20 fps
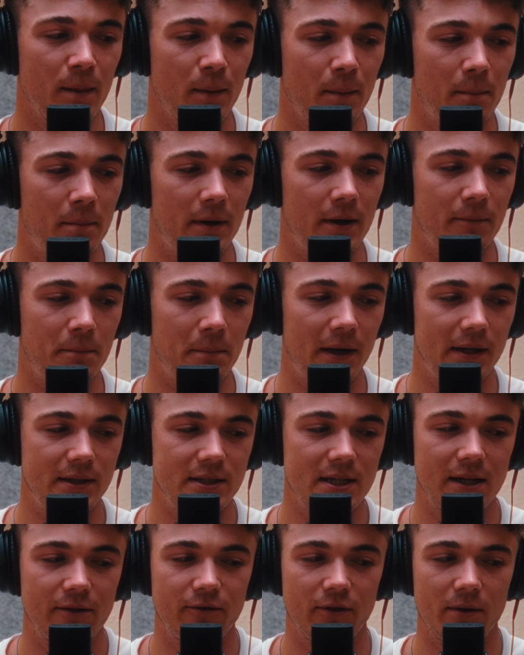But
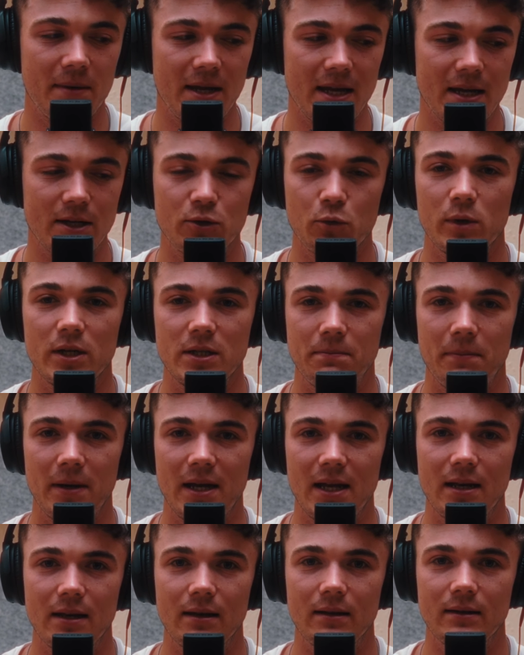putting for me has always
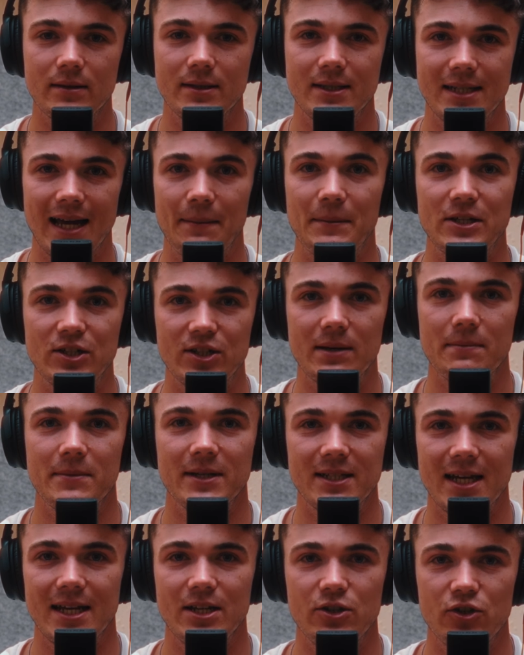been damage
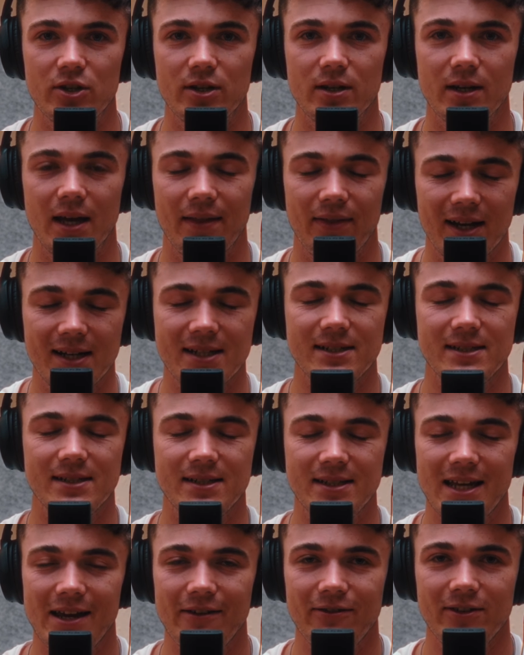limitation. And that is
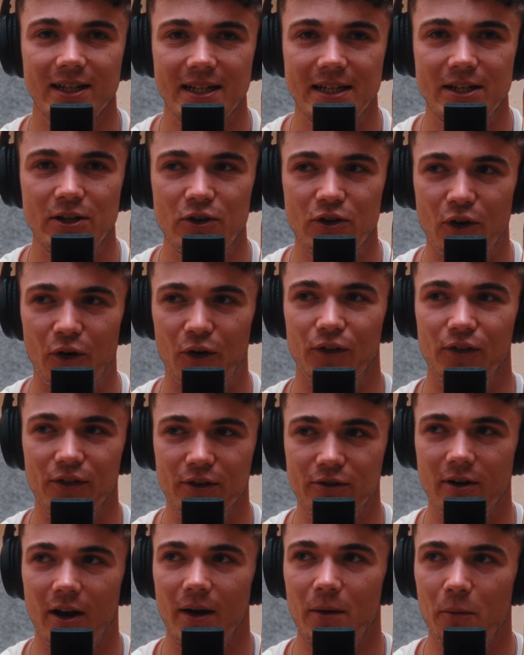definitely not the
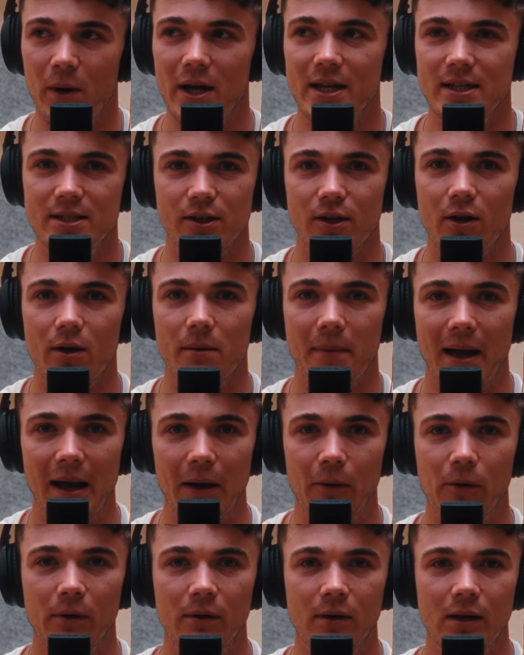right way to go
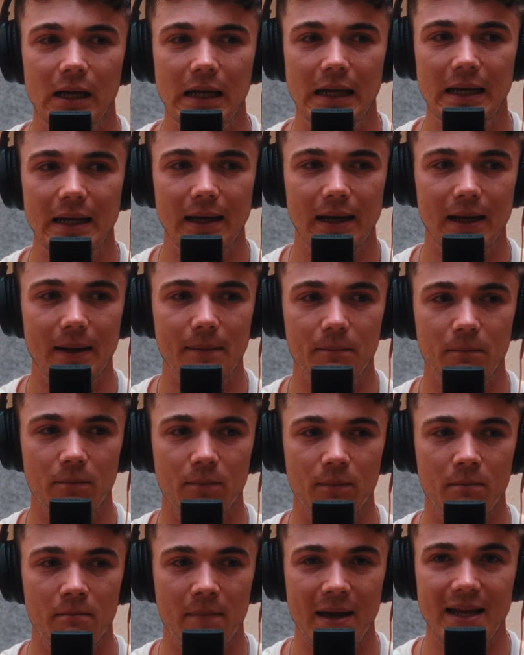about um,
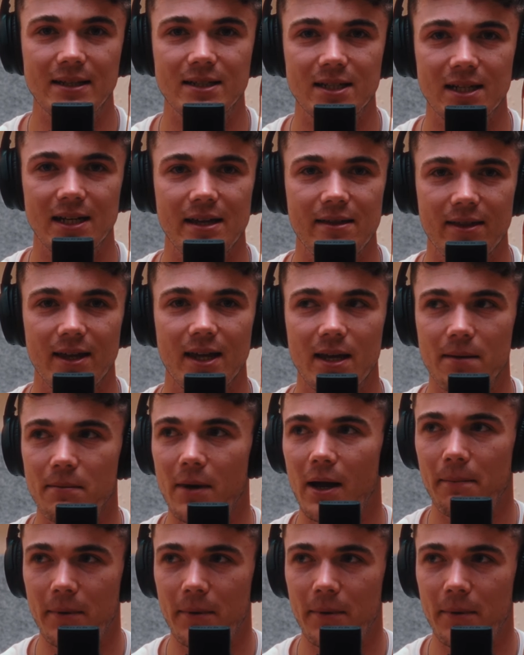mentally thinking about